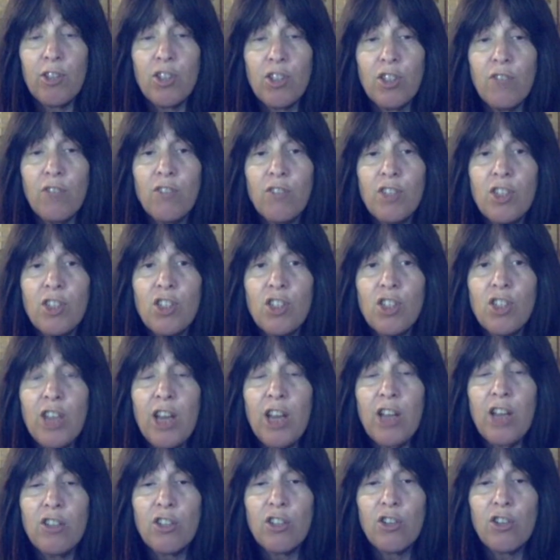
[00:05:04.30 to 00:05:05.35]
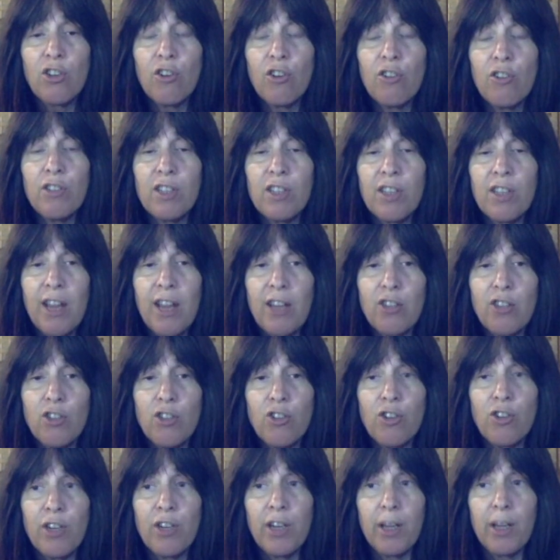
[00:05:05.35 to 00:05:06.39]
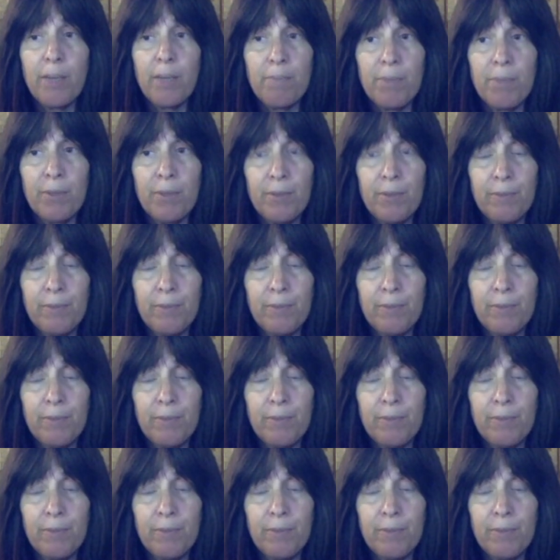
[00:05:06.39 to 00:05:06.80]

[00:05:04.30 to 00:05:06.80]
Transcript: the shifts and changes that occur inside as you turn it up.